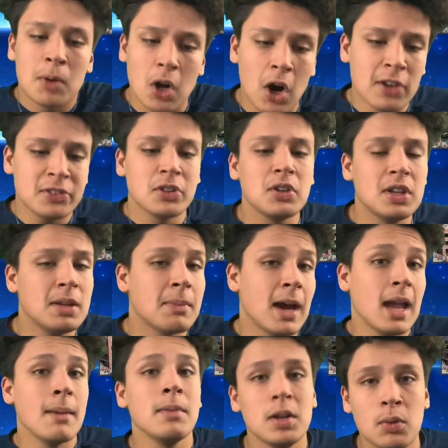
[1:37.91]
But also, you need
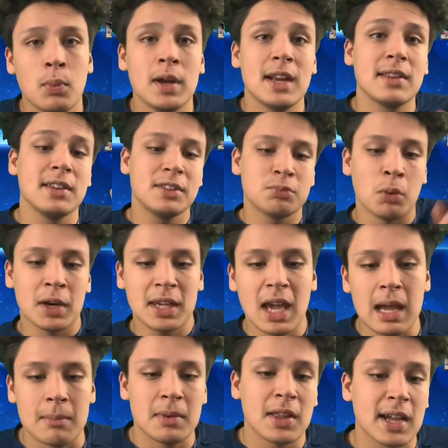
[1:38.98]
Miami to win at least one
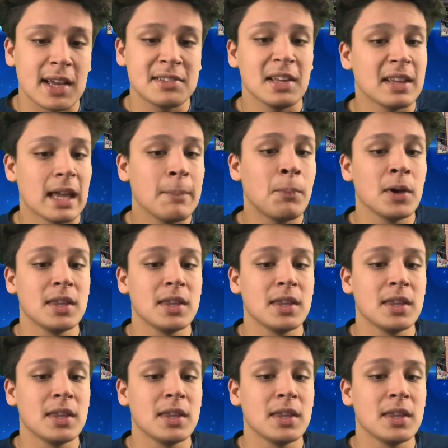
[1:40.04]
game. And like I said, they play